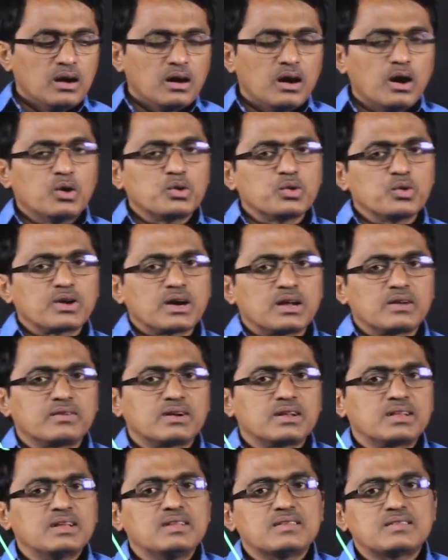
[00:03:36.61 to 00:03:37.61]
How to
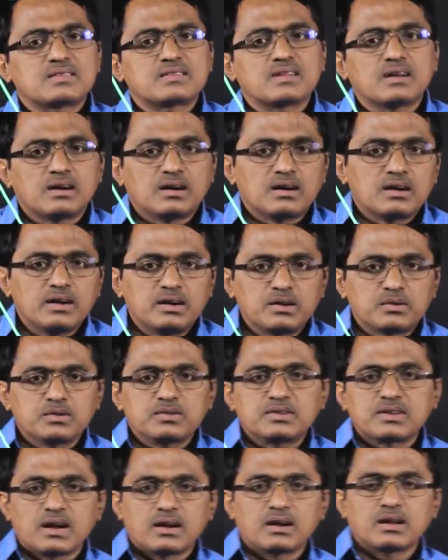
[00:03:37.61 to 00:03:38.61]
convert this
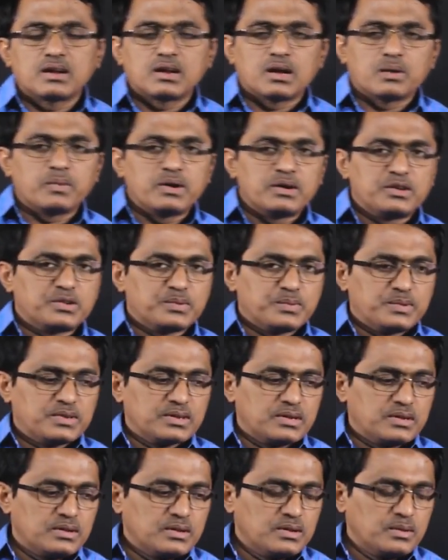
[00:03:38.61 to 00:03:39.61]
into standard normal
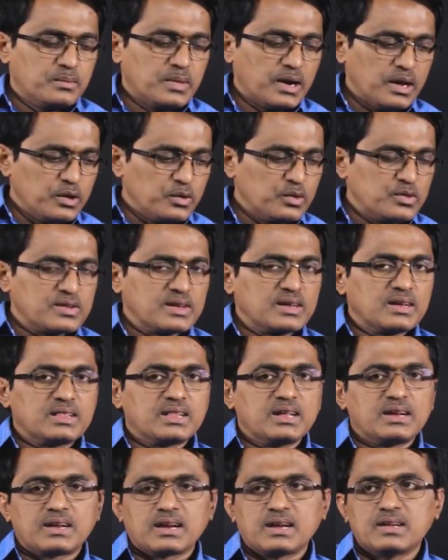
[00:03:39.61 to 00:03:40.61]
distribution? By using
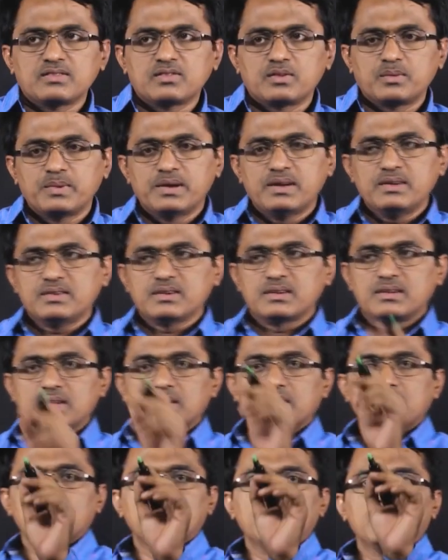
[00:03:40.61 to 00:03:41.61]
the
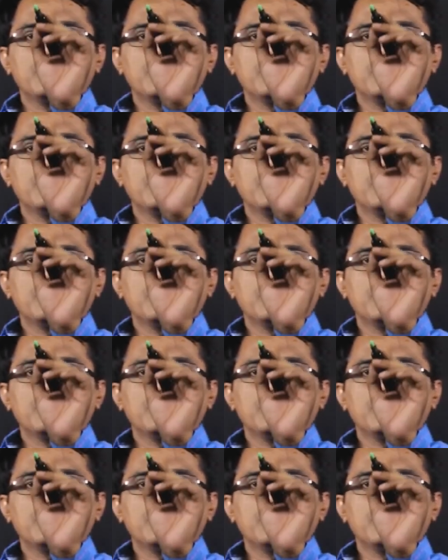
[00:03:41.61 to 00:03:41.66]
transformation,